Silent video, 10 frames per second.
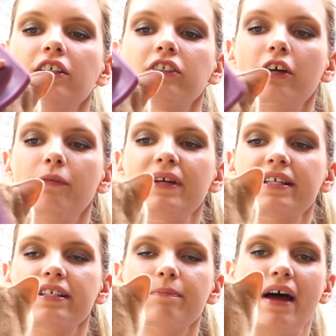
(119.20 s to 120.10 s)
So
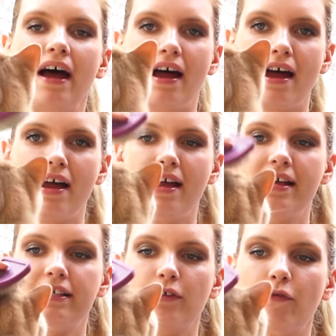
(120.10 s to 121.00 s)
Mister Bear
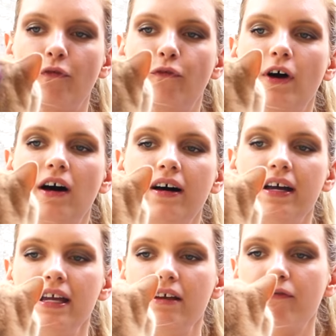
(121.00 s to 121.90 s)
is
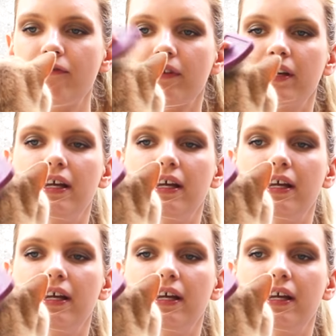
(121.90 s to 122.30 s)
five